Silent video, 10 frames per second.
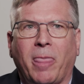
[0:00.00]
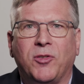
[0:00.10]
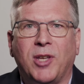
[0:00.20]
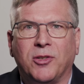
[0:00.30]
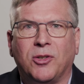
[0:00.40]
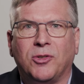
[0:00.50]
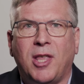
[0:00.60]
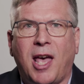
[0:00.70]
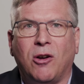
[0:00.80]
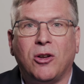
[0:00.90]
sensors
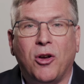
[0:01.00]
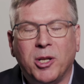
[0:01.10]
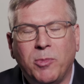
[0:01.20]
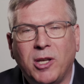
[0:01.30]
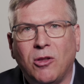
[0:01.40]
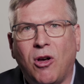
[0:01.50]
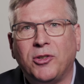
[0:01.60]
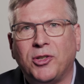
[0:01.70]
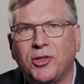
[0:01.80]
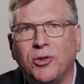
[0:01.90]
that are going to be
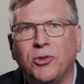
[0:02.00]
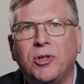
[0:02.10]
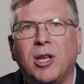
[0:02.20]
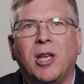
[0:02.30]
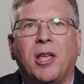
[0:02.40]
launched soon